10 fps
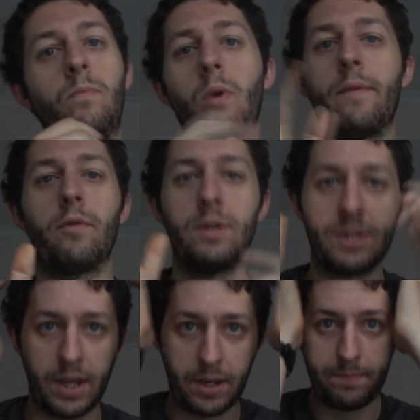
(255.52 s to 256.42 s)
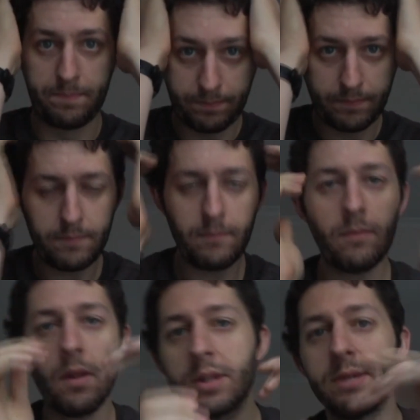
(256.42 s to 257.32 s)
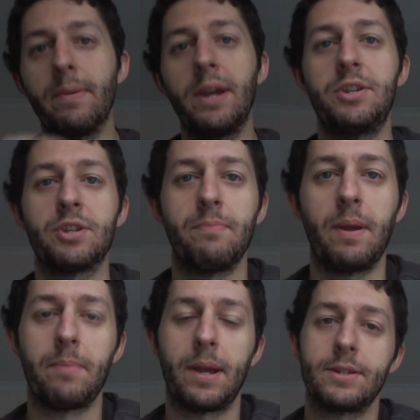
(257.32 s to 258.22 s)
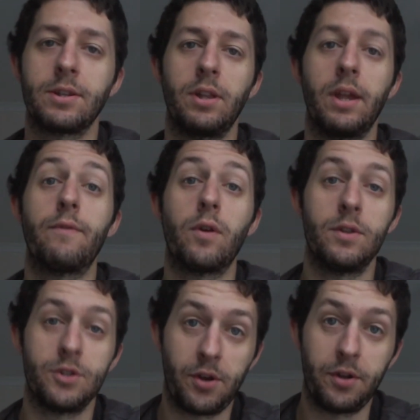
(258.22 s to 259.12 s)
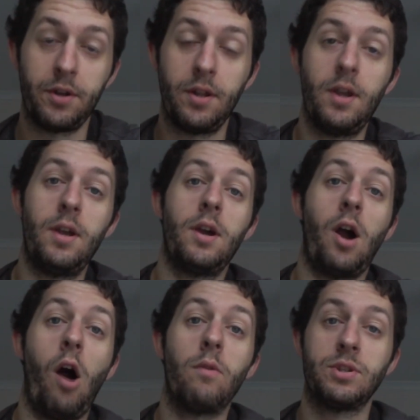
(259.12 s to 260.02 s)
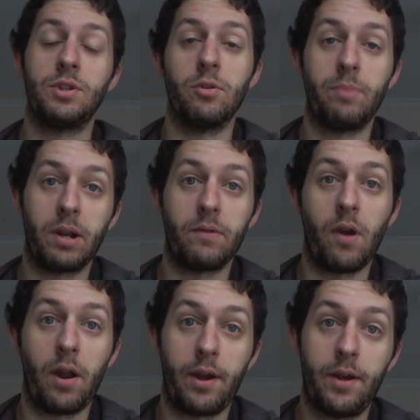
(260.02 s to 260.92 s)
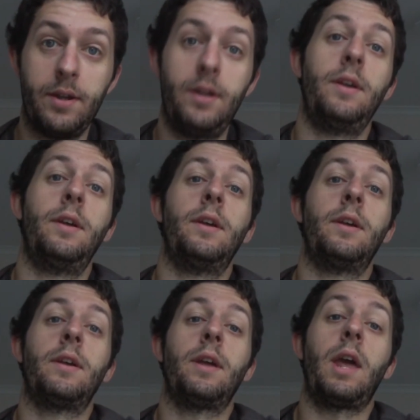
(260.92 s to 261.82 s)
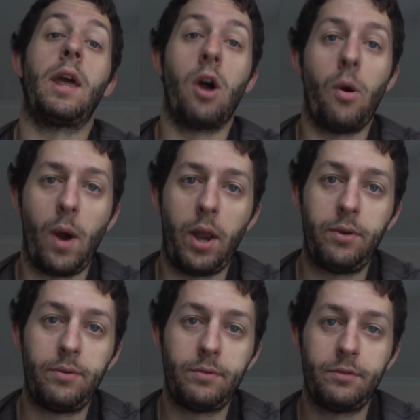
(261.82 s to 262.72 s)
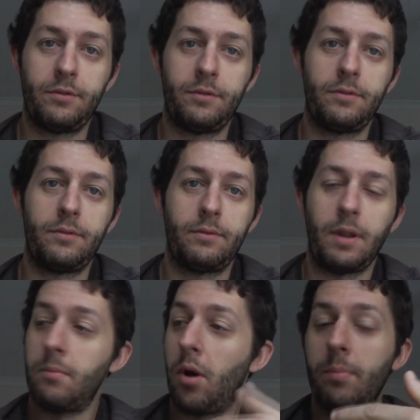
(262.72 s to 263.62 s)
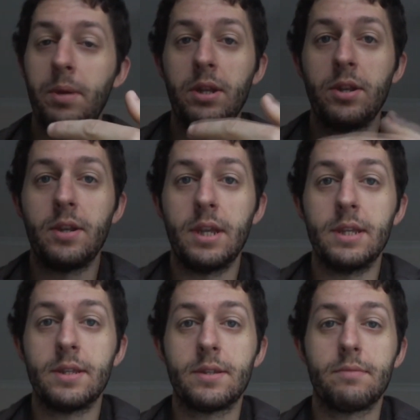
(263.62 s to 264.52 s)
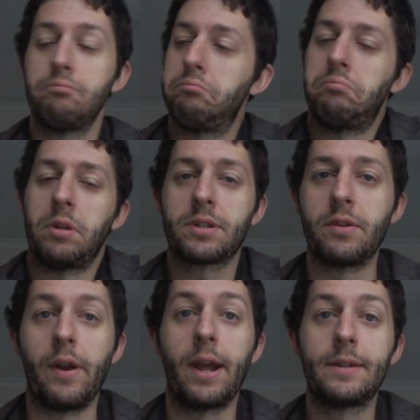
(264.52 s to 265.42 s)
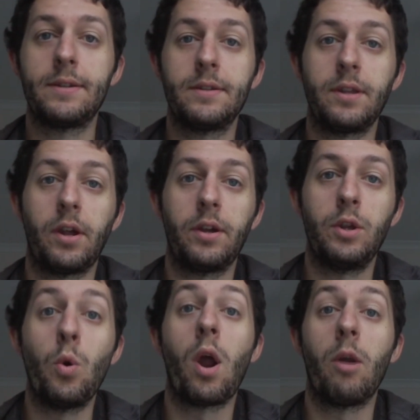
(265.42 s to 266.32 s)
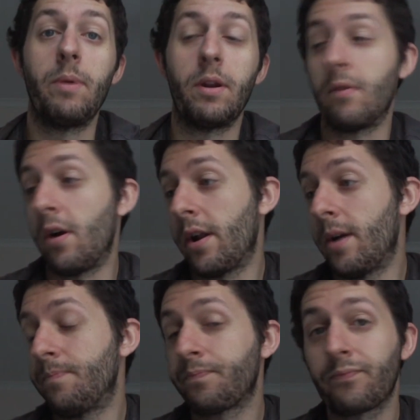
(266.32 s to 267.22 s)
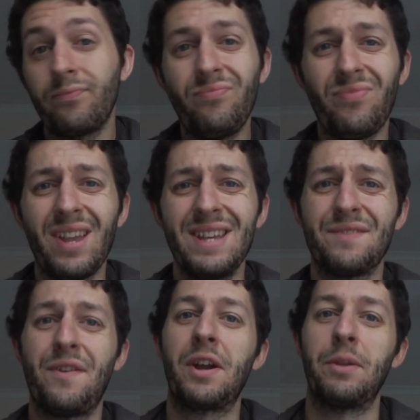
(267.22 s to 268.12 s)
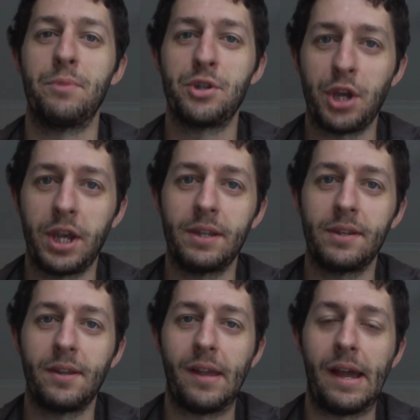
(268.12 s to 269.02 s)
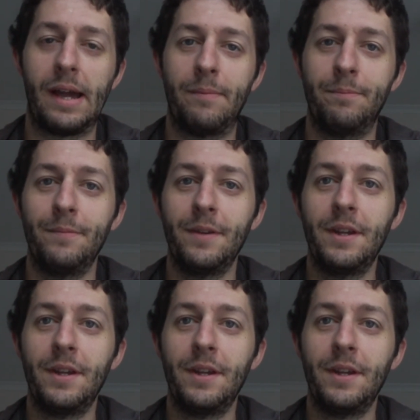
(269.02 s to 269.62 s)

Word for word: whatever he said to me just meant basically everyone's on it. I was still a better rider, and I won. In my opinion, is that's correct. You know, you are a better rider. He's a fucking machine. Um,